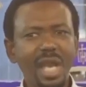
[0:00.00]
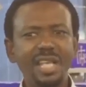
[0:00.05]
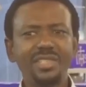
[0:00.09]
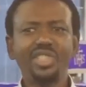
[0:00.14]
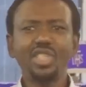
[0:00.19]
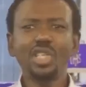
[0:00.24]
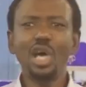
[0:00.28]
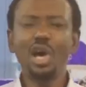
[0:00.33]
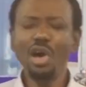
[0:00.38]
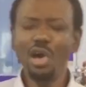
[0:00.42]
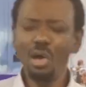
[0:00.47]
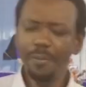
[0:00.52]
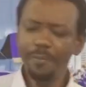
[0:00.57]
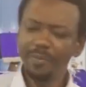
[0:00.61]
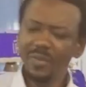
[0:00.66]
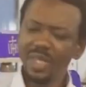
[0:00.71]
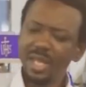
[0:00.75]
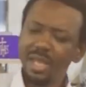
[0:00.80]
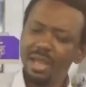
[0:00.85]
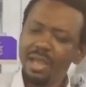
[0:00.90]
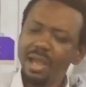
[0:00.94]
And so,
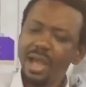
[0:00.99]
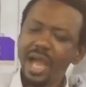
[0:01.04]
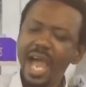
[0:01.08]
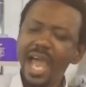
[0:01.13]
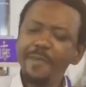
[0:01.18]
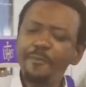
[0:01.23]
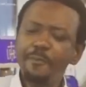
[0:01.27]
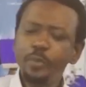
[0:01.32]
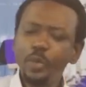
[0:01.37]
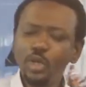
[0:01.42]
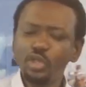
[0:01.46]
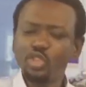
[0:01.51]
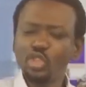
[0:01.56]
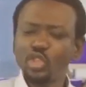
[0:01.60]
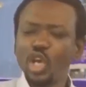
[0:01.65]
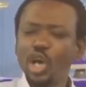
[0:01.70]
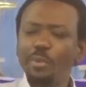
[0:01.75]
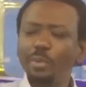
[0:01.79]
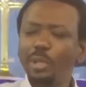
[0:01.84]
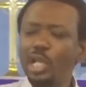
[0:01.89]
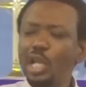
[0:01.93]
I put
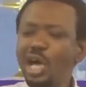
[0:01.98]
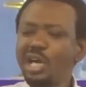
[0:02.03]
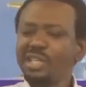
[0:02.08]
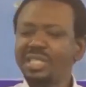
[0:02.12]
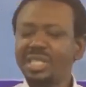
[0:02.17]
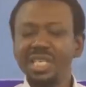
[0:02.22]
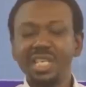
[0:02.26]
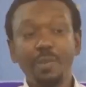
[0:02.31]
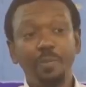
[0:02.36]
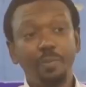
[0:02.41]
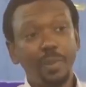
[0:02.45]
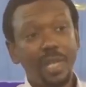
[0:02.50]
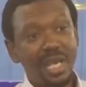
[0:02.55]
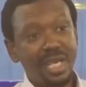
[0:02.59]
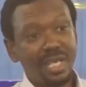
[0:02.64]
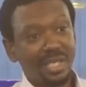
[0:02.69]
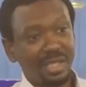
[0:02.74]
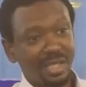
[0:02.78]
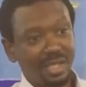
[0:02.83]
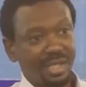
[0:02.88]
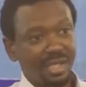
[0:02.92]
some laws in
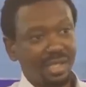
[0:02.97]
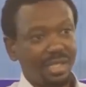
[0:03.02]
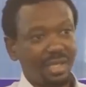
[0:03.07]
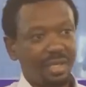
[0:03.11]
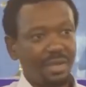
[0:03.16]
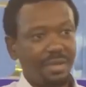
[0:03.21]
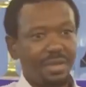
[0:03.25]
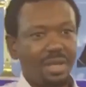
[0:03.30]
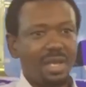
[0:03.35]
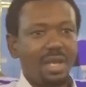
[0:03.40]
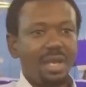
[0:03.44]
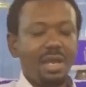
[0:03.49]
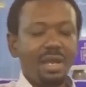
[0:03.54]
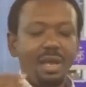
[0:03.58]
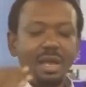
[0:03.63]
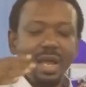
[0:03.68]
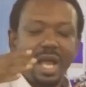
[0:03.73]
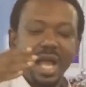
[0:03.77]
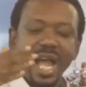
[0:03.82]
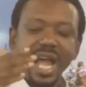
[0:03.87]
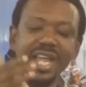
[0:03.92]
place.
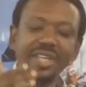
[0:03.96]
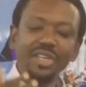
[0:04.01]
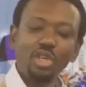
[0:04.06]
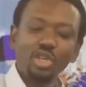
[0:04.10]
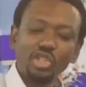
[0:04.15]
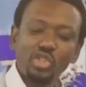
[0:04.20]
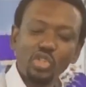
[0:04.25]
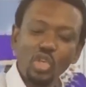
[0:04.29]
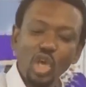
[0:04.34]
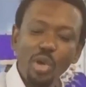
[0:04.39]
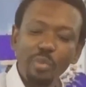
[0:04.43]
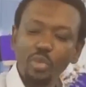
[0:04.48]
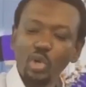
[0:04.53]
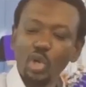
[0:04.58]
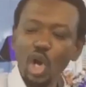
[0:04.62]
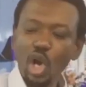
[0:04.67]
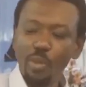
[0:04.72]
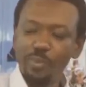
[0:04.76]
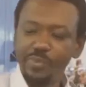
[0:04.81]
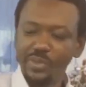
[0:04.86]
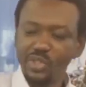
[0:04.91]
I use some
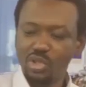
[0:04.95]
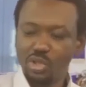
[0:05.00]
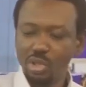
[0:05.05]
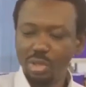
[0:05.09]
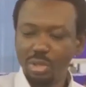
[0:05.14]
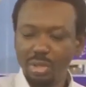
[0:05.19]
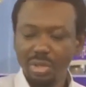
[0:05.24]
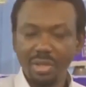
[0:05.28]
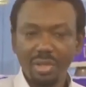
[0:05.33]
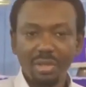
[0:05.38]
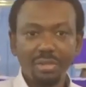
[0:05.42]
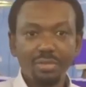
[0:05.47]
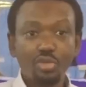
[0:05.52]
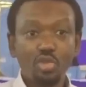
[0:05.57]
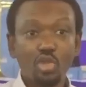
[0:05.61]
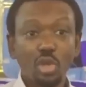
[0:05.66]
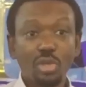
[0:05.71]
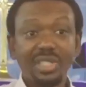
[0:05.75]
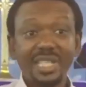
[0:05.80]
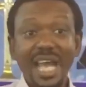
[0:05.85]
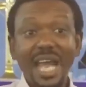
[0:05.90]
ropes
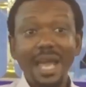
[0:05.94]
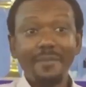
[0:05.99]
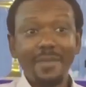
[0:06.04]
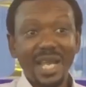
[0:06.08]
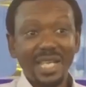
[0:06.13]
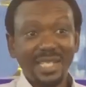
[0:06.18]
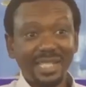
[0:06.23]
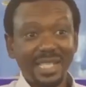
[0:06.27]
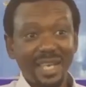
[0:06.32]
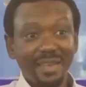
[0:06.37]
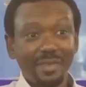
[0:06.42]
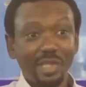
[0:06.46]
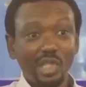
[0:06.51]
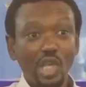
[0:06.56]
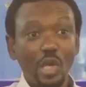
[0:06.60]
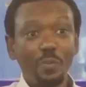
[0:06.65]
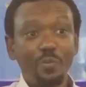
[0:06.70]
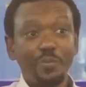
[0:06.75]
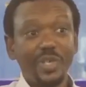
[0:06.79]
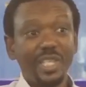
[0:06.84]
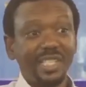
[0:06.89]
to tie myself.
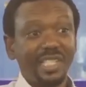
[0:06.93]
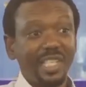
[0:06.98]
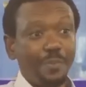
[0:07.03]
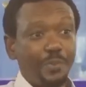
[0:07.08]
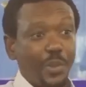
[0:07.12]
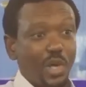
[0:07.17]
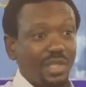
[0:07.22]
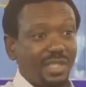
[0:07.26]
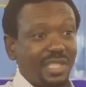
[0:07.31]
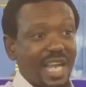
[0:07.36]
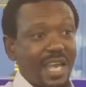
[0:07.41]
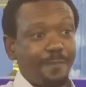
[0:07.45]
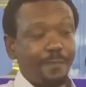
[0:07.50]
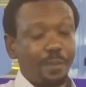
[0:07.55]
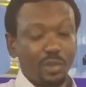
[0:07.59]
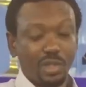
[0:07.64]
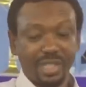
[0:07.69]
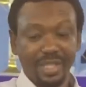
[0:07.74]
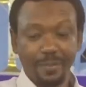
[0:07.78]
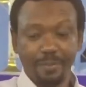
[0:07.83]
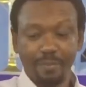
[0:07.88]
Some principles I
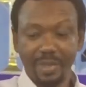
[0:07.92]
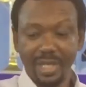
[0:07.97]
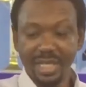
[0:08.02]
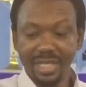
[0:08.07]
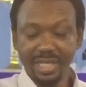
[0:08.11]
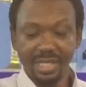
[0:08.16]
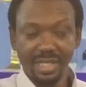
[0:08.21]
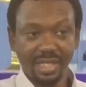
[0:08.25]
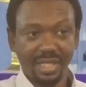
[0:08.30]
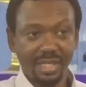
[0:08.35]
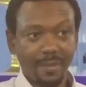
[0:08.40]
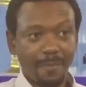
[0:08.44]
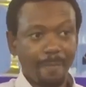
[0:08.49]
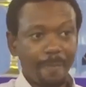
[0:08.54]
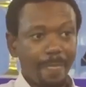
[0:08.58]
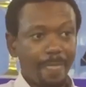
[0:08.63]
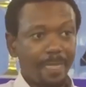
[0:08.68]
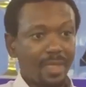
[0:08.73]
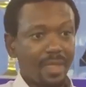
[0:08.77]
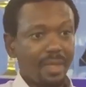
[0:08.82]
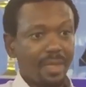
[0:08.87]
put in place.
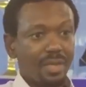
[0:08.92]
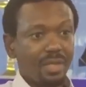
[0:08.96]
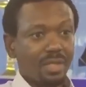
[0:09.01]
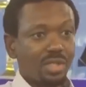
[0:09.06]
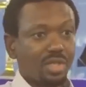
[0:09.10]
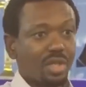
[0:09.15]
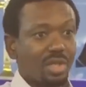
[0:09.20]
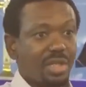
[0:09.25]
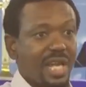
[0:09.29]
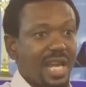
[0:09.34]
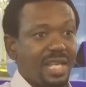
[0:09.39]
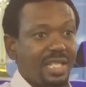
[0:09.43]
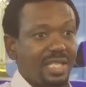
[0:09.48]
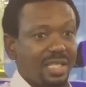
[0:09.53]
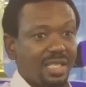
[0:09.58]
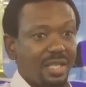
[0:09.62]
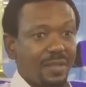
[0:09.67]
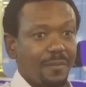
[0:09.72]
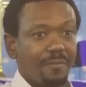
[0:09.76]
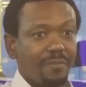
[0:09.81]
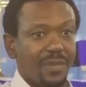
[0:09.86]
So
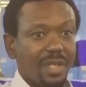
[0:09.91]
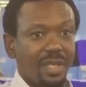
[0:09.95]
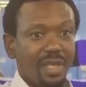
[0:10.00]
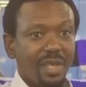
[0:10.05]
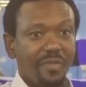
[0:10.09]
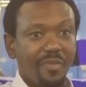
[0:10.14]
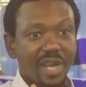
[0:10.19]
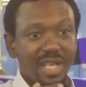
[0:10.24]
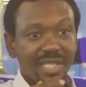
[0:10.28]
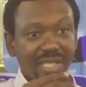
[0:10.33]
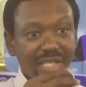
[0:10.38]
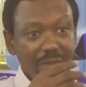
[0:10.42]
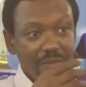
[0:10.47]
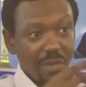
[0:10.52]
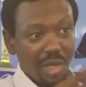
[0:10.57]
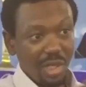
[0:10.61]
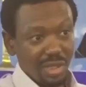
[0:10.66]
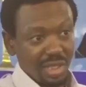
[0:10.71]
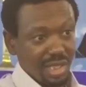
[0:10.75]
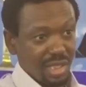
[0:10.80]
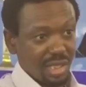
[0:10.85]
that if I see
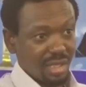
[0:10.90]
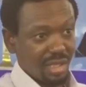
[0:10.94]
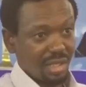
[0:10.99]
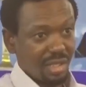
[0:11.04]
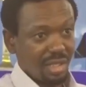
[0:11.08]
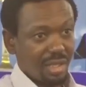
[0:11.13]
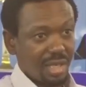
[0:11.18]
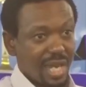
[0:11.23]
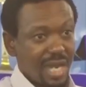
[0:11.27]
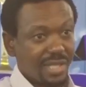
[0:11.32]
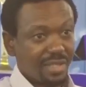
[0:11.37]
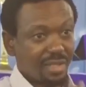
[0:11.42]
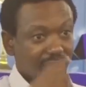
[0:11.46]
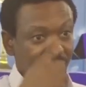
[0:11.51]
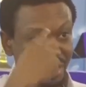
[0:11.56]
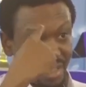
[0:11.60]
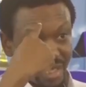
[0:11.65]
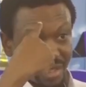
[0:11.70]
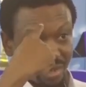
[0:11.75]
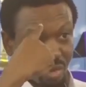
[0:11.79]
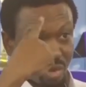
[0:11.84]
money, I
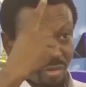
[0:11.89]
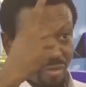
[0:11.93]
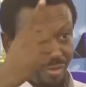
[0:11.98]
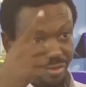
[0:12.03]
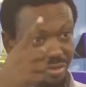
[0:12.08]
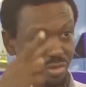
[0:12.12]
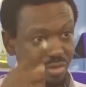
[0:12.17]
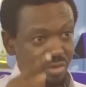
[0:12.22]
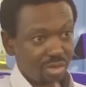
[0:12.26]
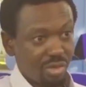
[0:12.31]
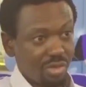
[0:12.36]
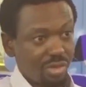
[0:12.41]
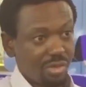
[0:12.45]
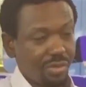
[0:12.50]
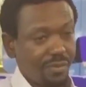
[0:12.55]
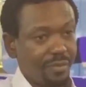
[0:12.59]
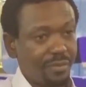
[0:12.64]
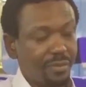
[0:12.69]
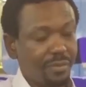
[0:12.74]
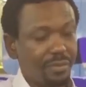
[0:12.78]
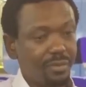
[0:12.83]
don't get confused.